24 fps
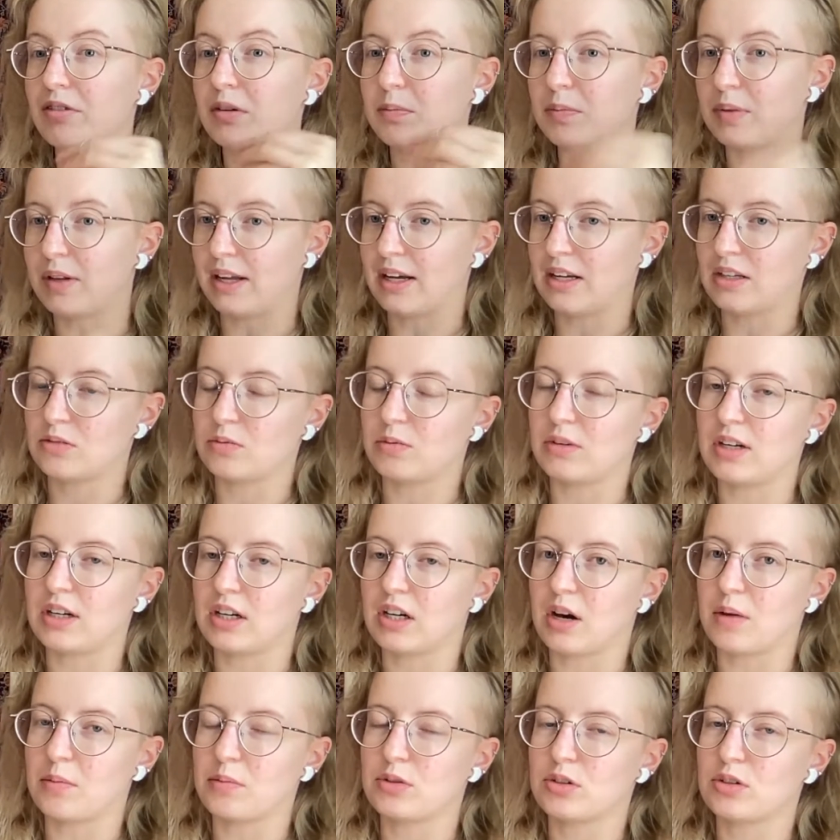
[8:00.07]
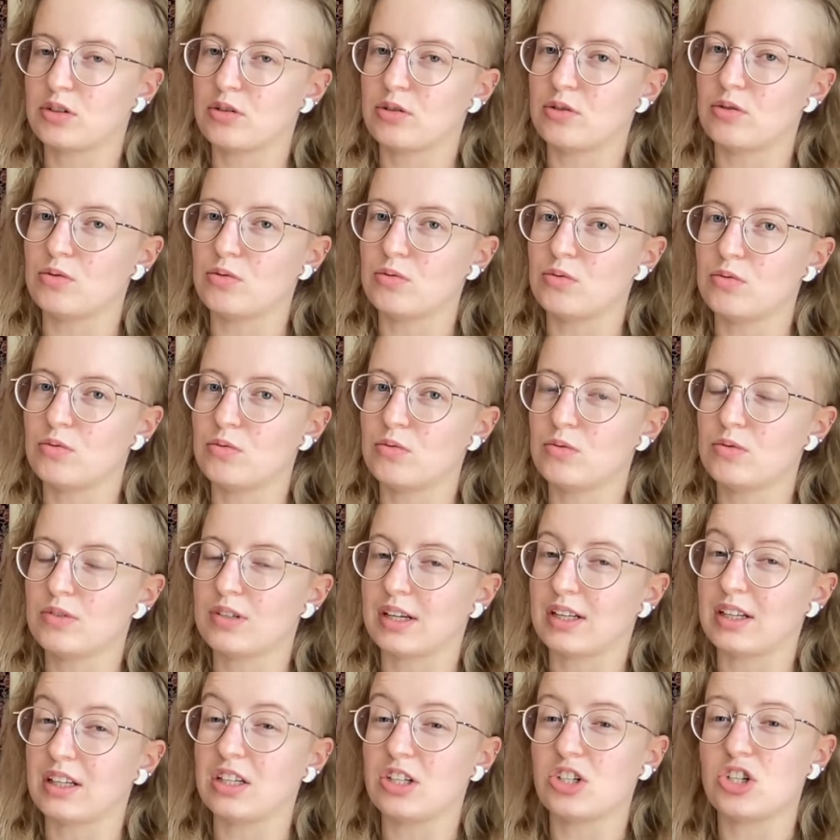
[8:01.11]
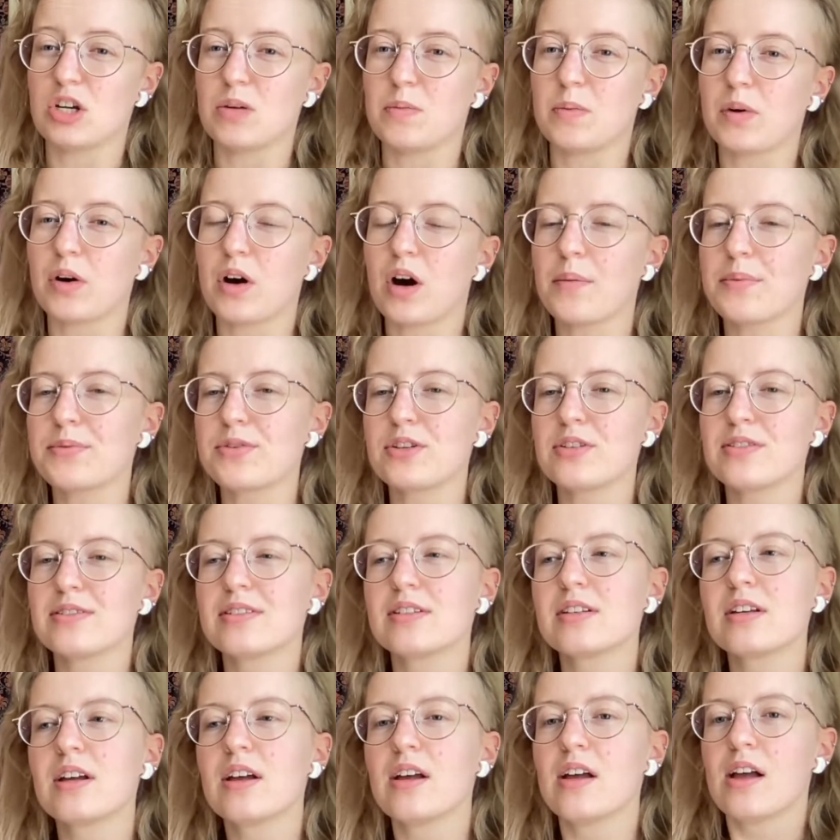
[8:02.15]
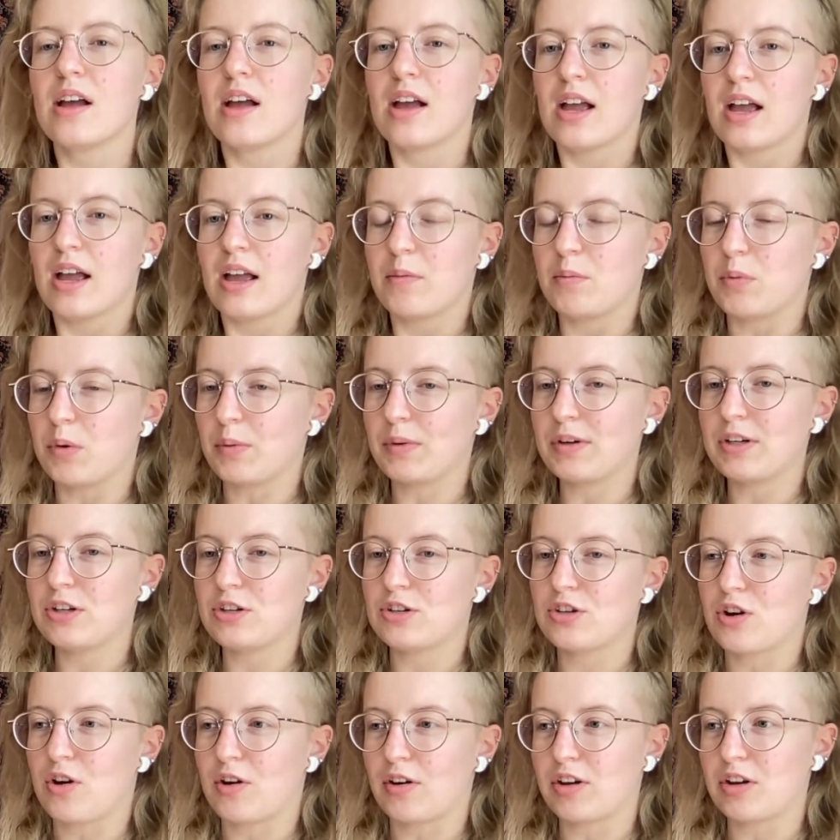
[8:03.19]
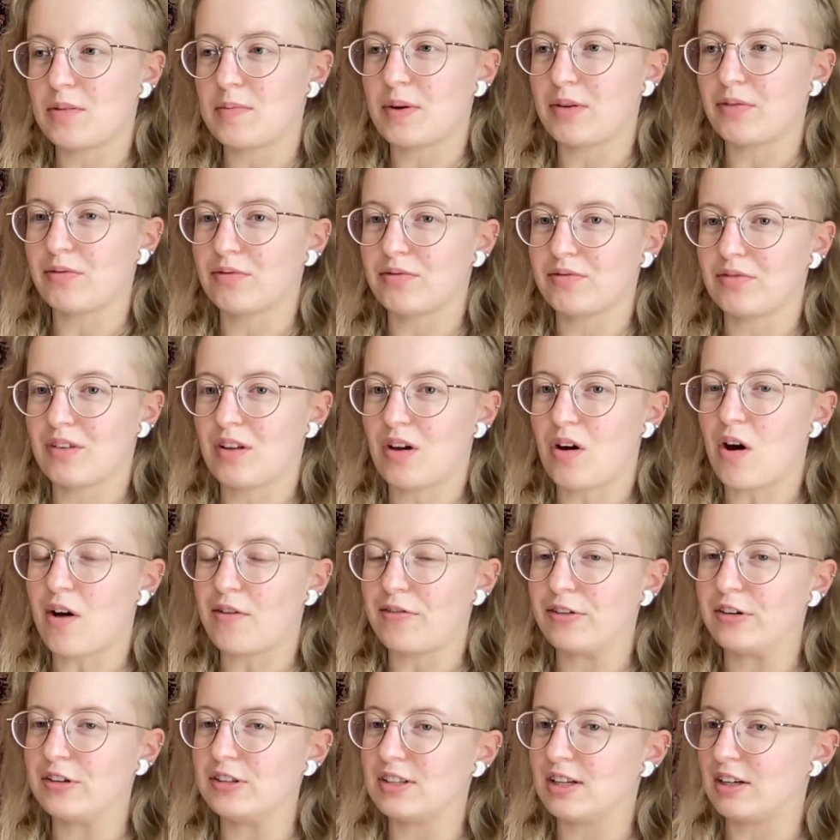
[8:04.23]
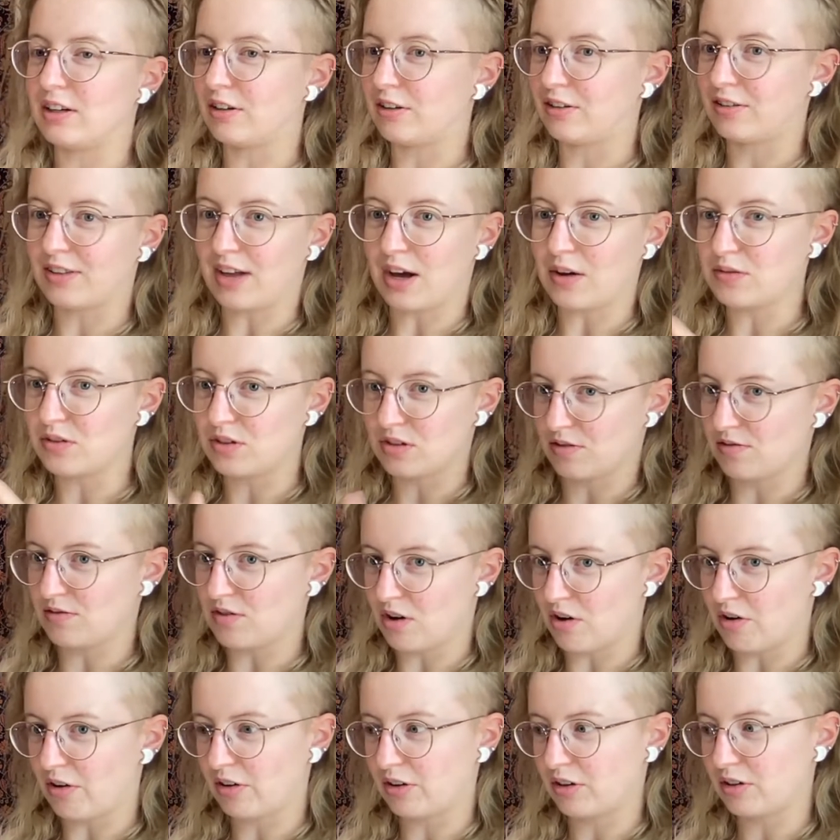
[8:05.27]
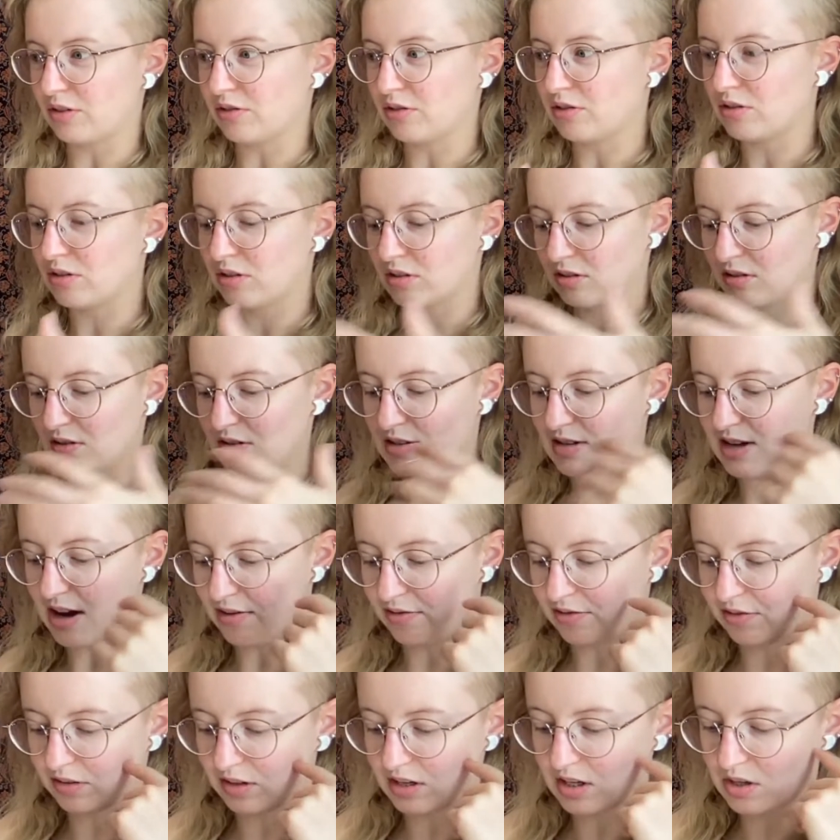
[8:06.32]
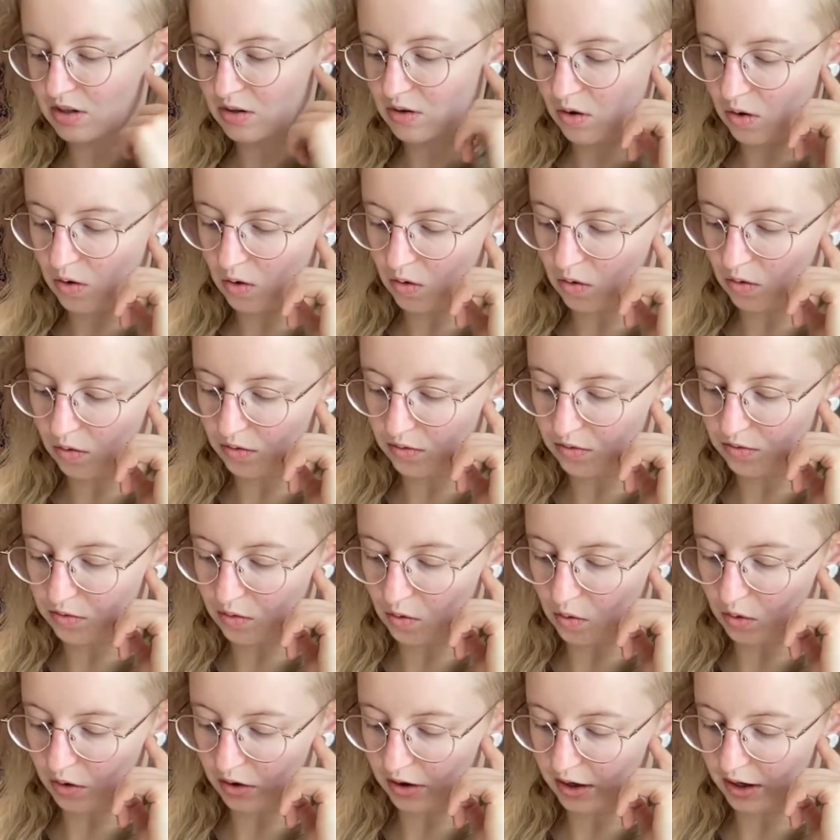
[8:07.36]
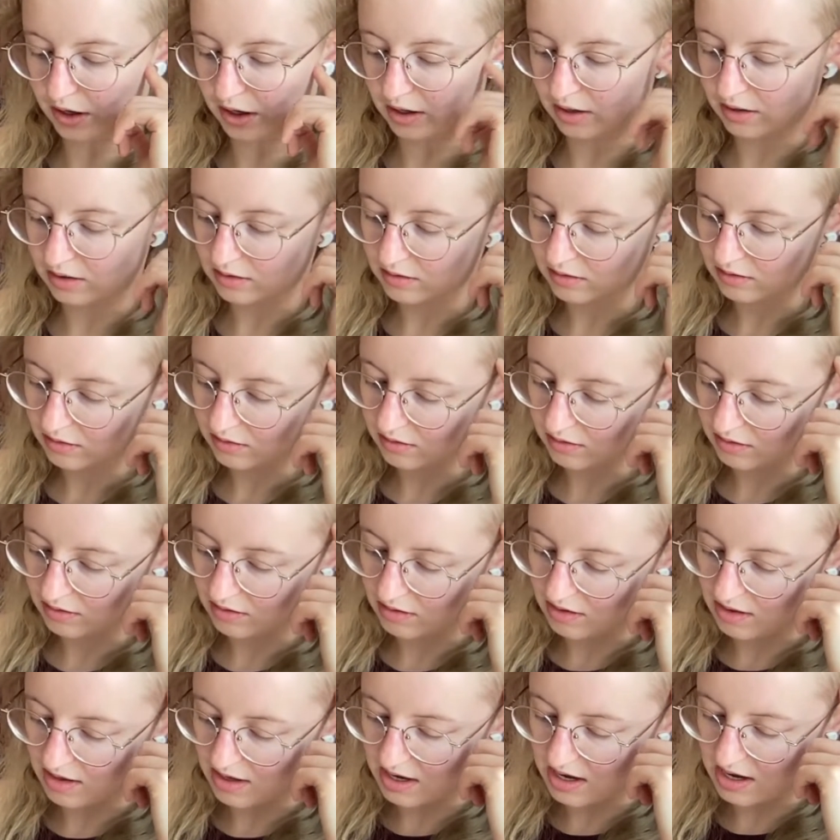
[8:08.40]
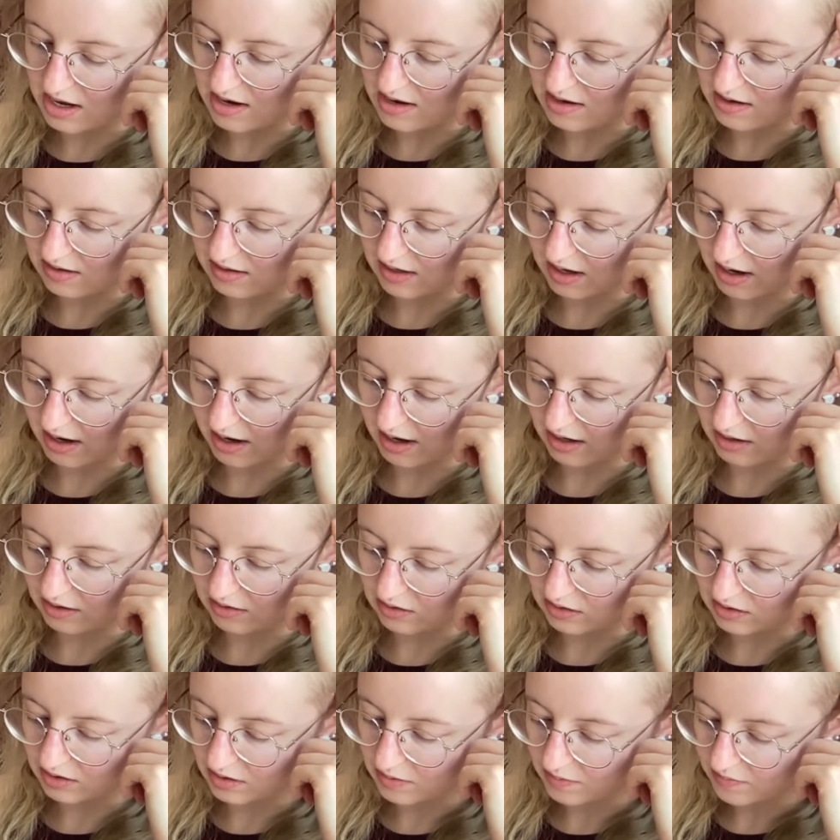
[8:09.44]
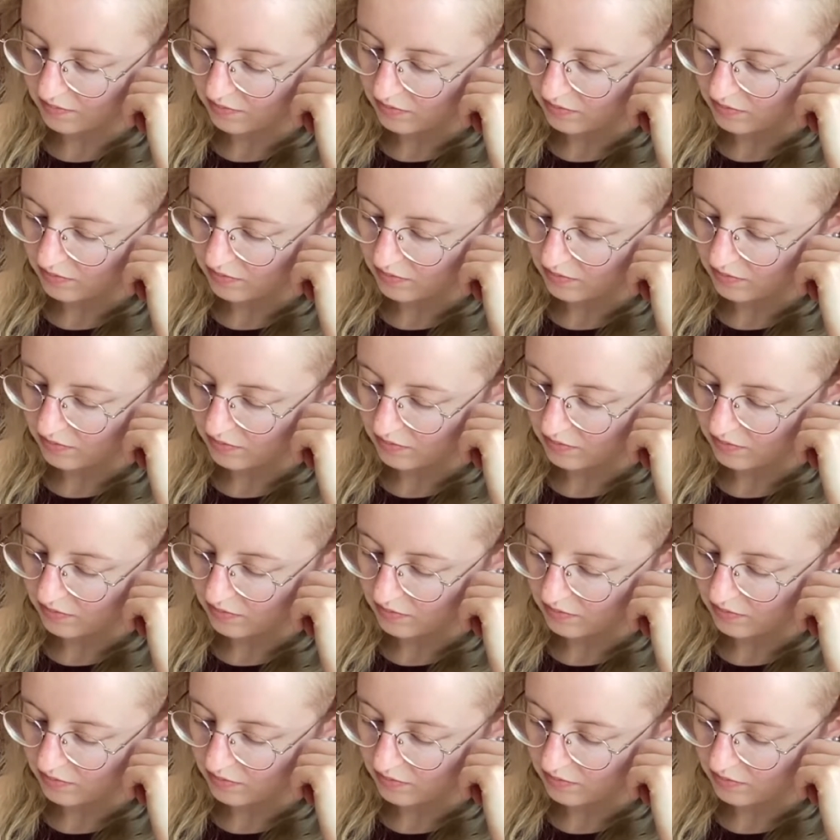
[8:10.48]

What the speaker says: a place when it comes to slightly cheaper options. But when you're talking about offers that are thousands of dollars, definitely go for these guys.